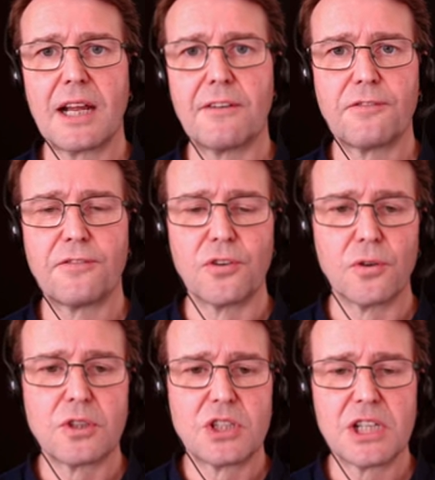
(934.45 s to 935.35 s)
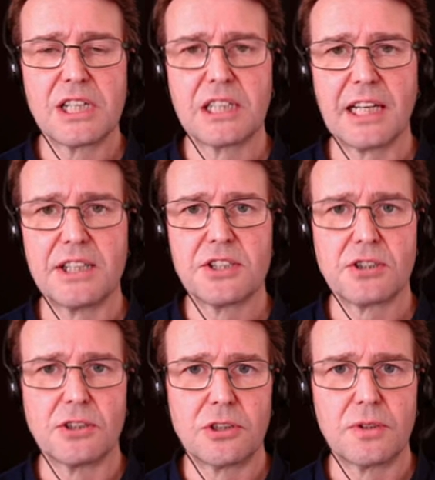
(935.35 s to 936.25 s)
f4G lens
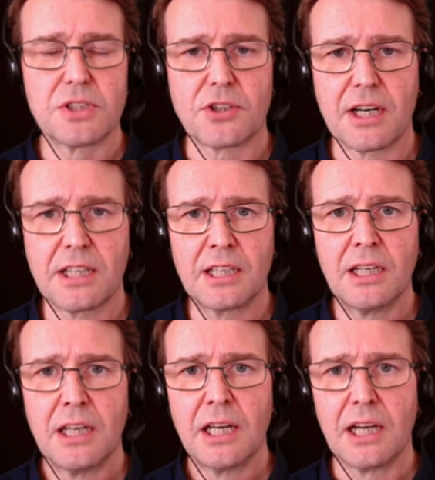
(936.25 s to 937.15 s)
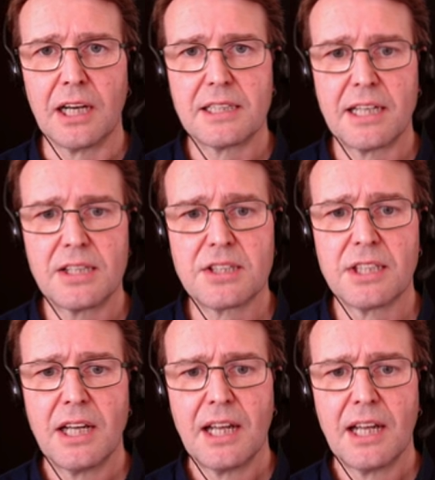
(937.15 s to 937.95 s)
to do this tracking uh, test.